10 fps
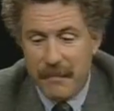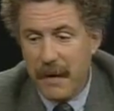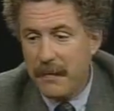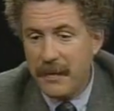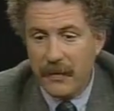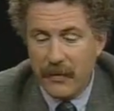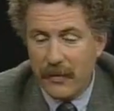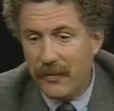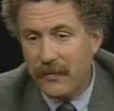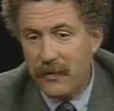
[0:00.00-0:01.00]

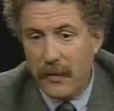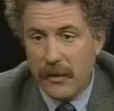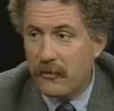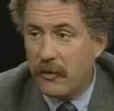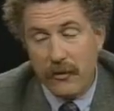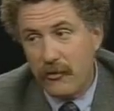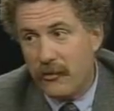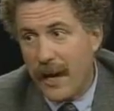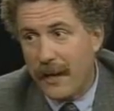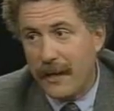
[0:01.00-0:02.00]
there's this a
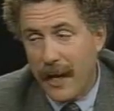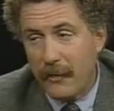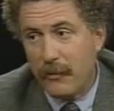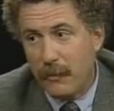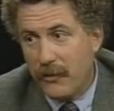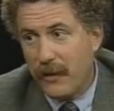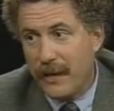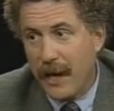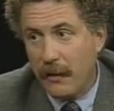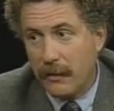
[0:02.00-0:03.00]
genetic connection. We
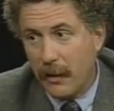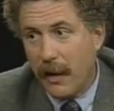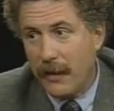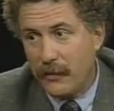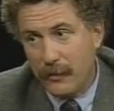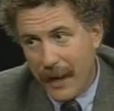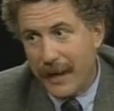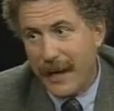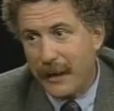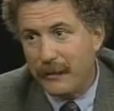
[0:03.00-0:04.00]
seek out clients who
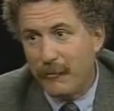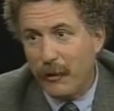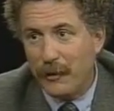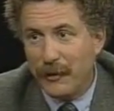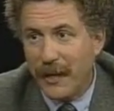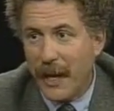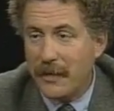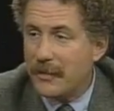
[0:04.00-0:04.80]
take an active role in their cases.